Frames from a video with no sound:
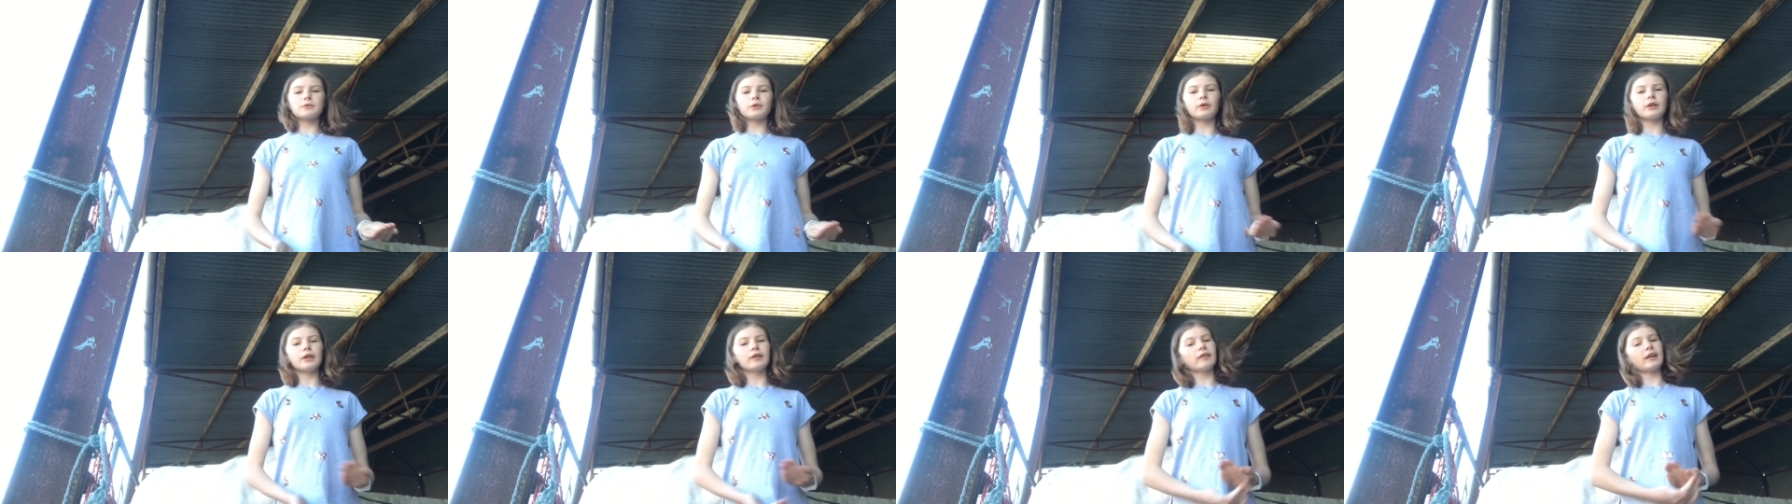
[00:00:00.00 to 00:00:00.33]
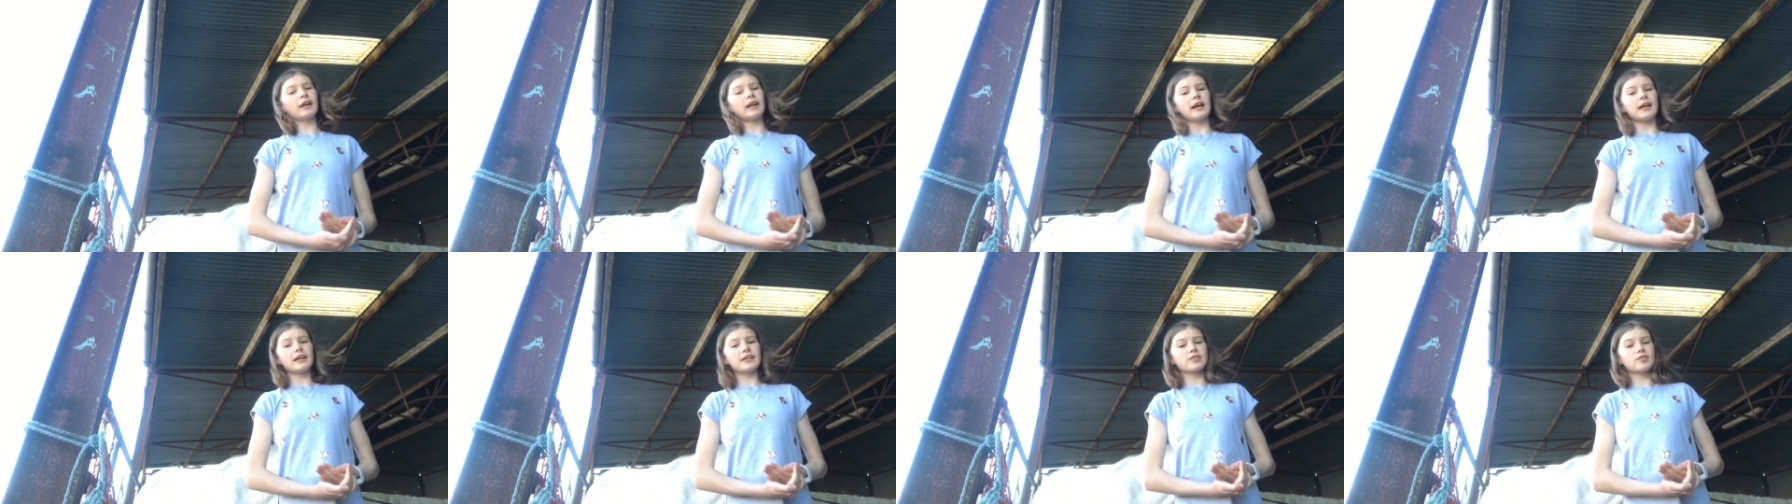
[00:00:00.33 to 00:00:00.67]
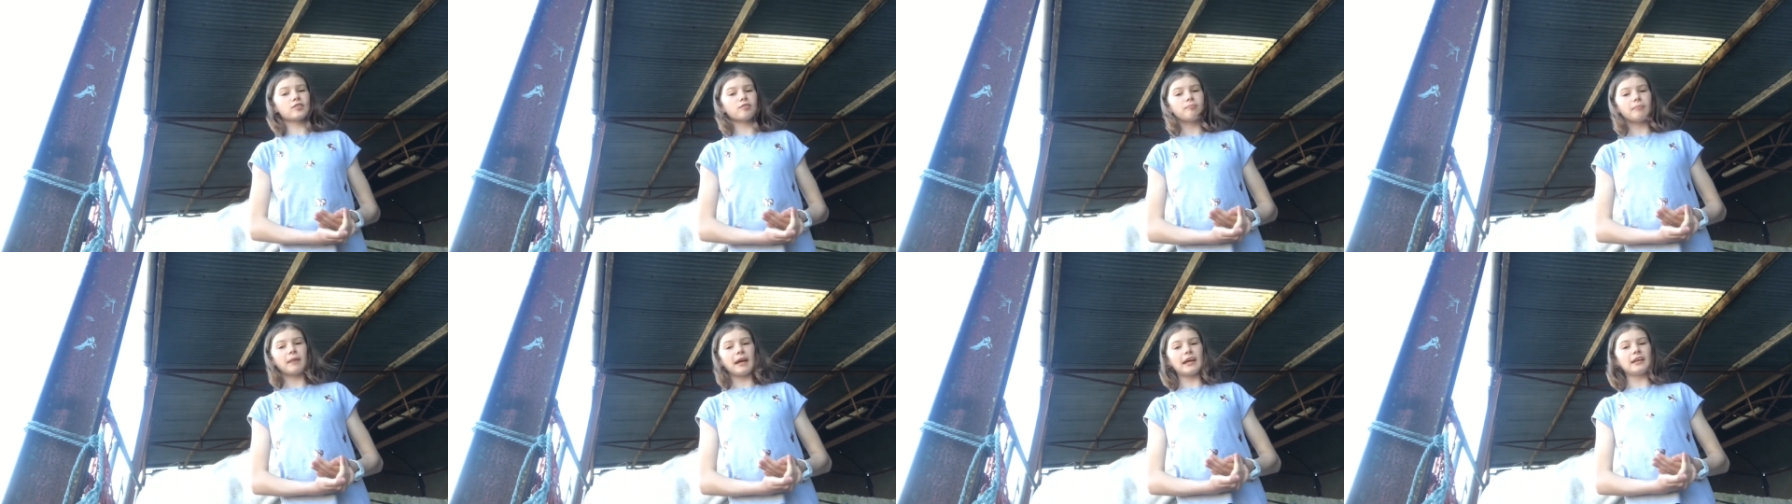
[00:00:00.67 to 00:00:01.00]
only really last
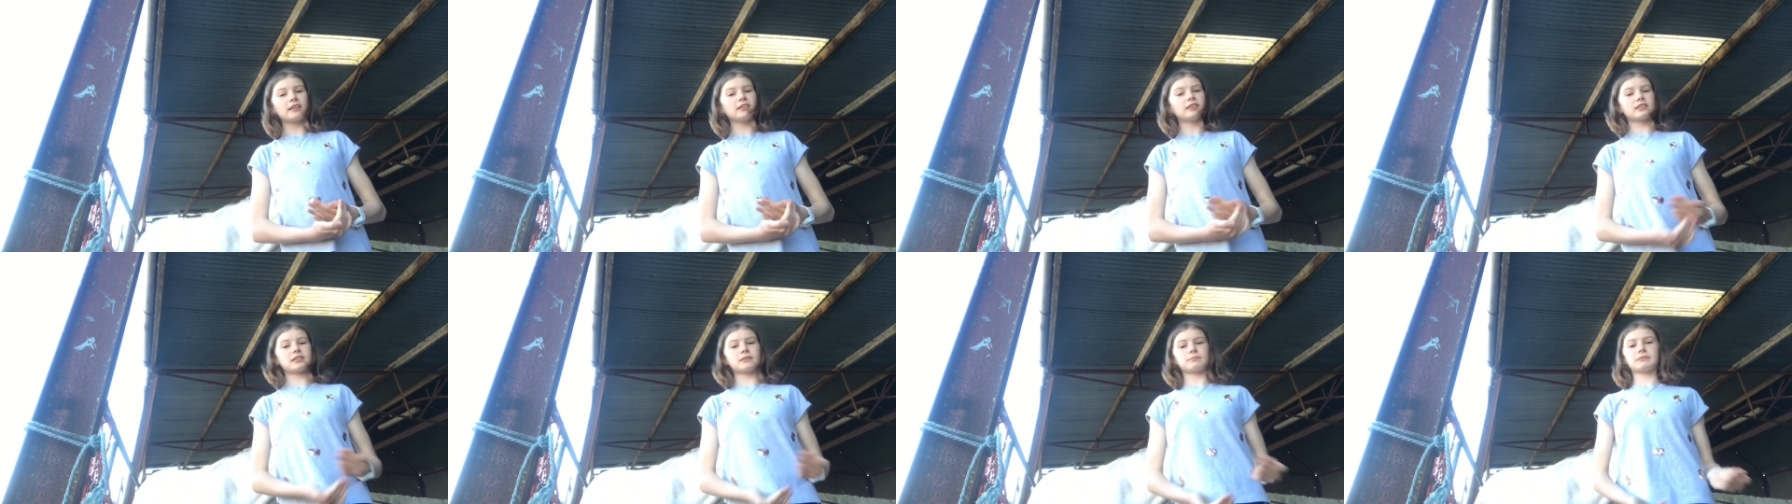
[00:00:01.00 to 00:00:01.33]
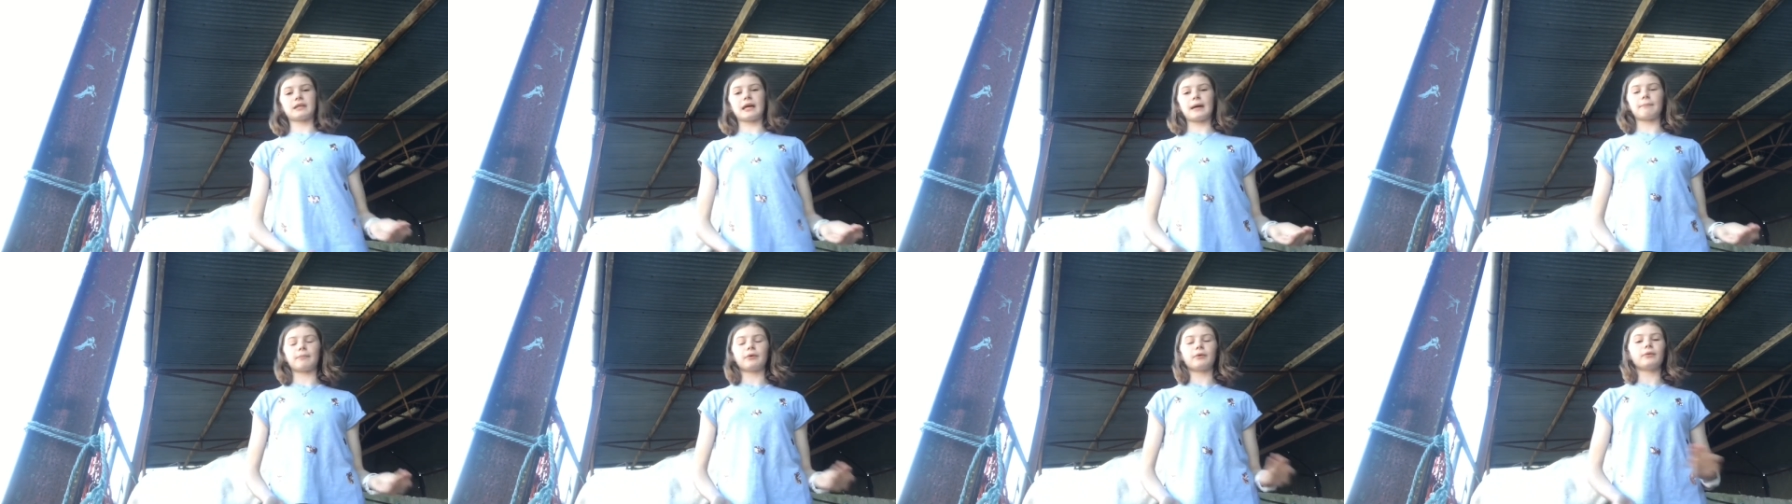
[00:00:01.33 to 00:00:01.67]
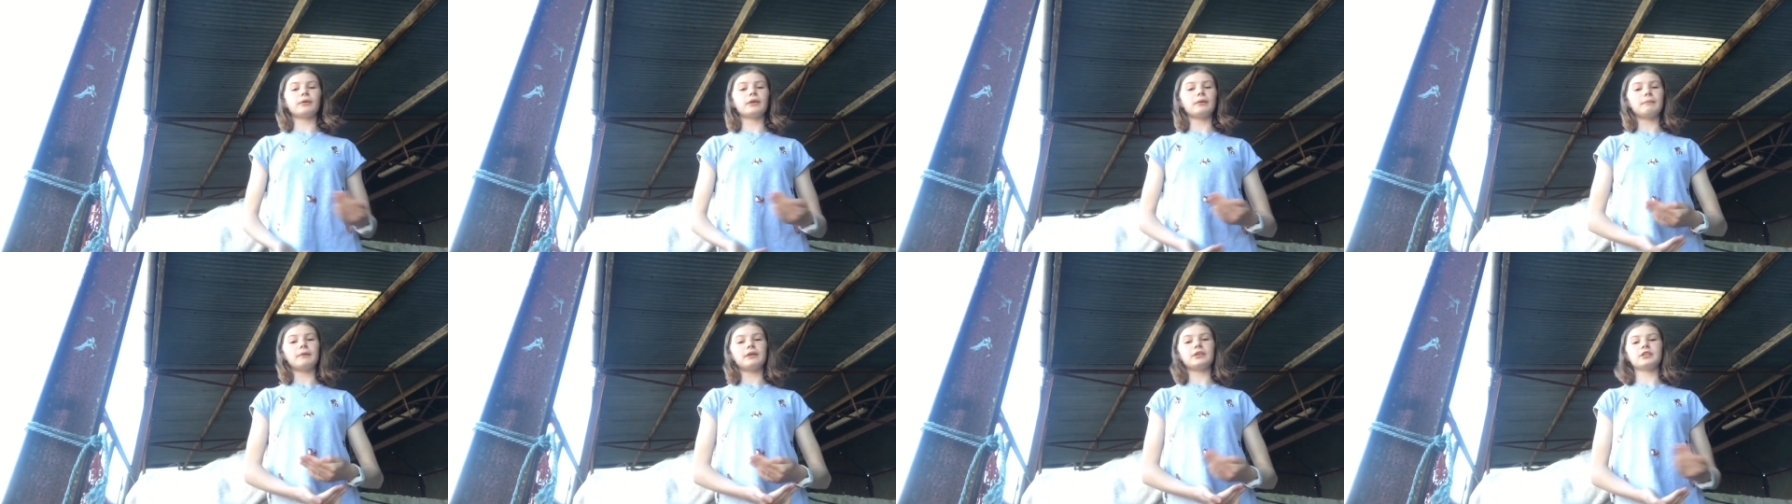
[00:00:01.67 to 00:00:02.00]
from May to September
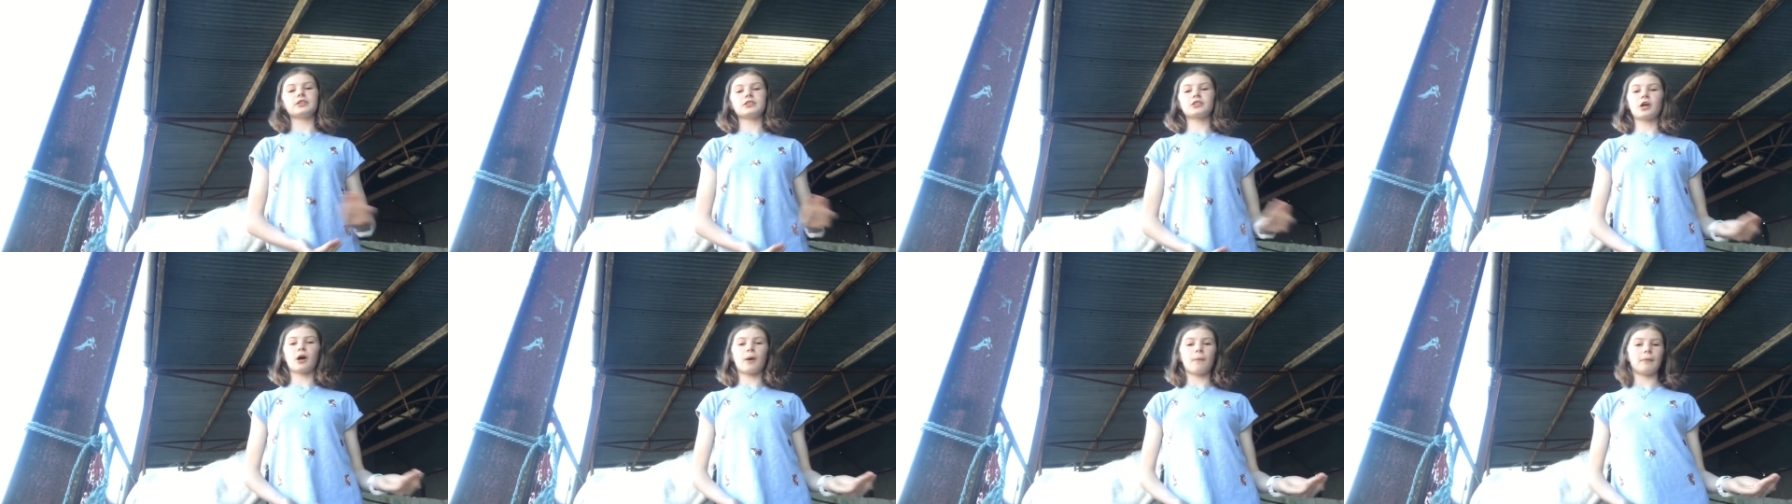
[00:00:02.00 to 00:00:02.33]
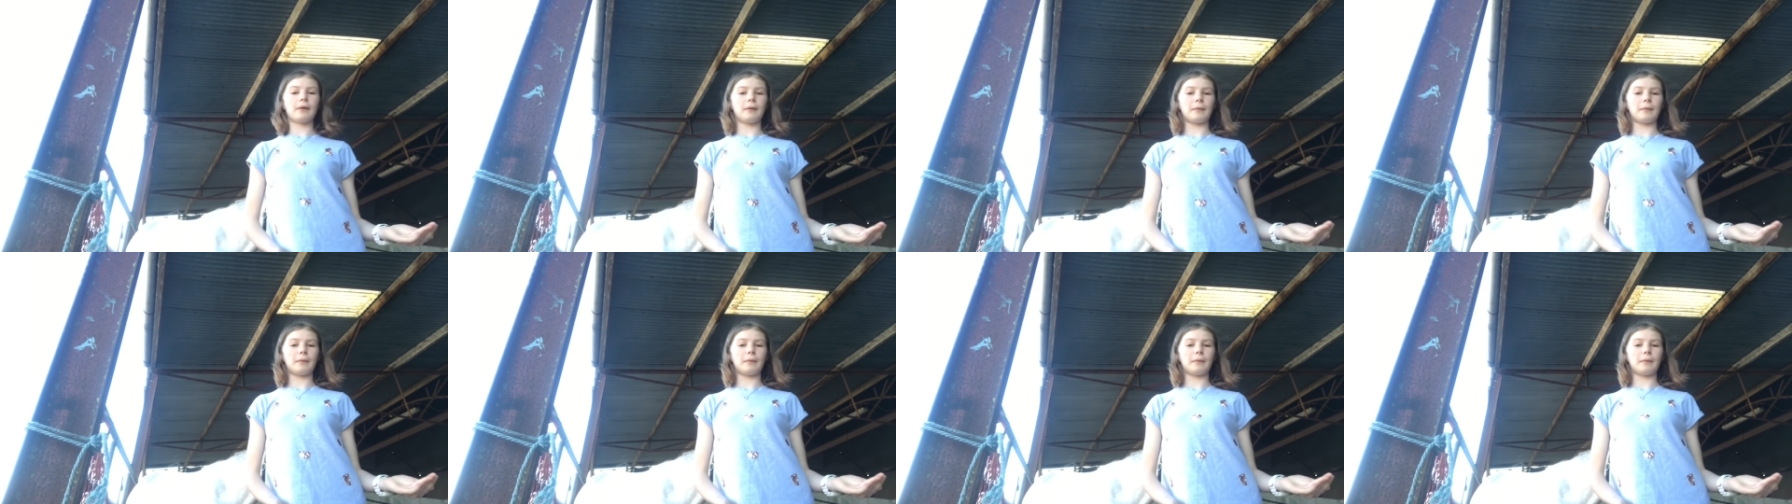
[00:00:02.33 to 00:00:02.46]
when the midges come